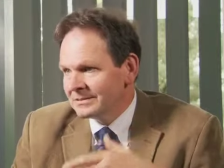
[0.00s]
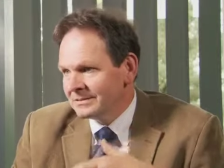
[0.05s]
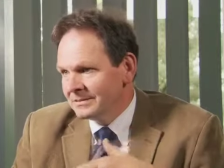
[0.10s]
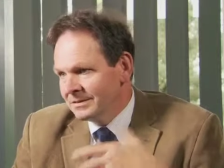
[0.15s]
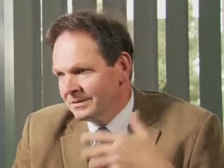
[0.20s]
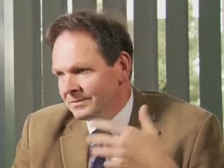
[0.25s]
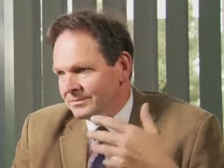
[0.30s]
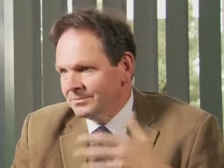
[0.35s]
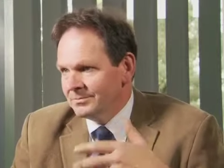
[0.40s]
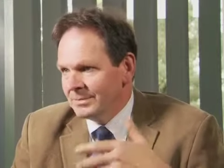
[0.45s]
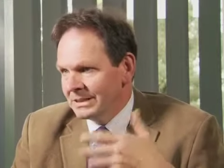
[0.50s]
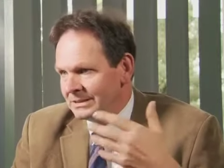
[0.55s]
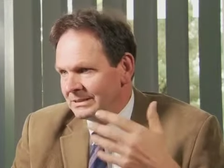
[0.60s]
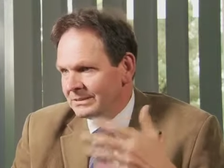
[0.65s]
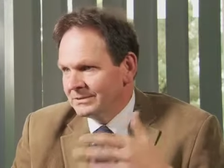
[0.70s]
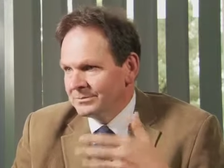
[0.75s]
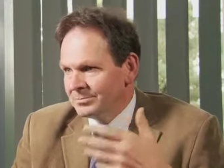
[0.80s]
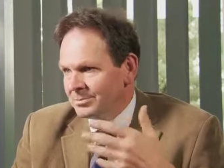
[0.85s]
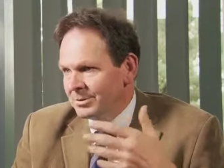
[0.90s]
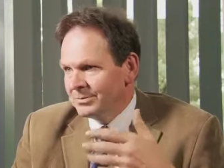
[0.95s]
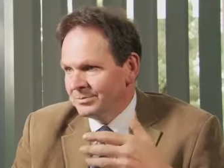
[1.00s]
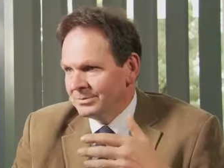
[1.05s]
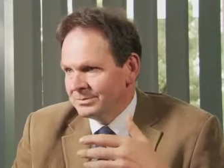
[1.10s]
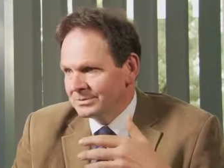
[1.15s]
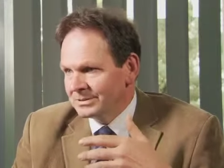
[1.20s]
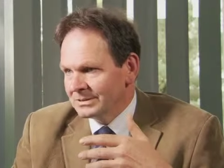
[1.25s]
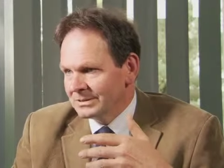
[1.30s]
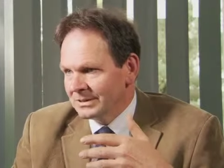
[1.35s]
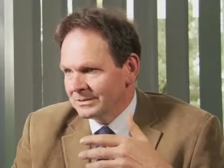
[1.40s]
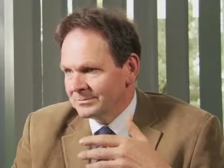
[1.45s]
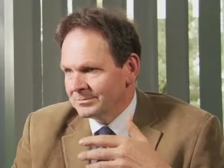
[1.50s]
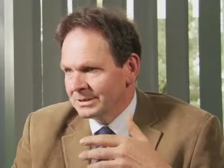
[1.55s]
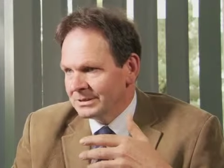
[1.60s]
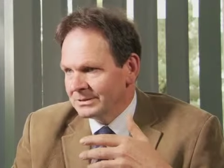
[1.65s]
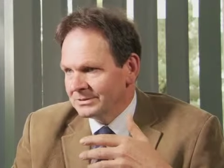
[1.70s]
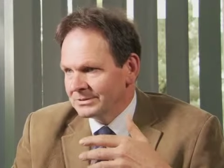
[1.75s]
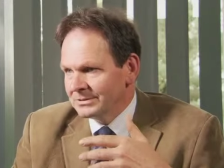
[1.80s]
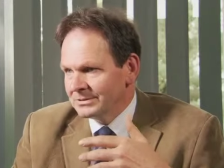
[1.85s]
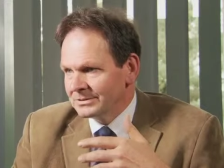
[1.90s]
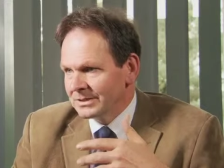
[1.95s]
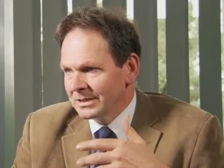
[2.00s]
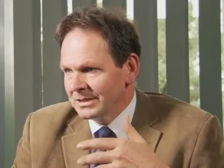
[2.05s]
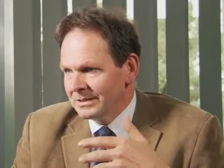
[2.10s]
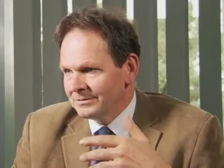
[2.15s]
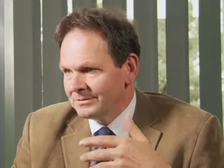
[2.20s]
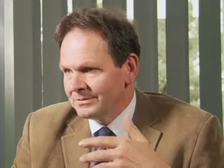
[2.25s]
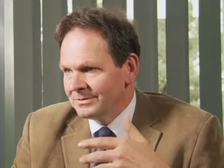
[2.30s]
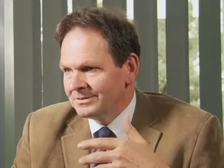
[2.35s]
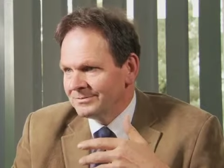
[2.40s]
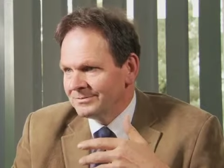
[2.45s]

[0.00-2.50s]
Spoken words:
of many of the problems that our patients have.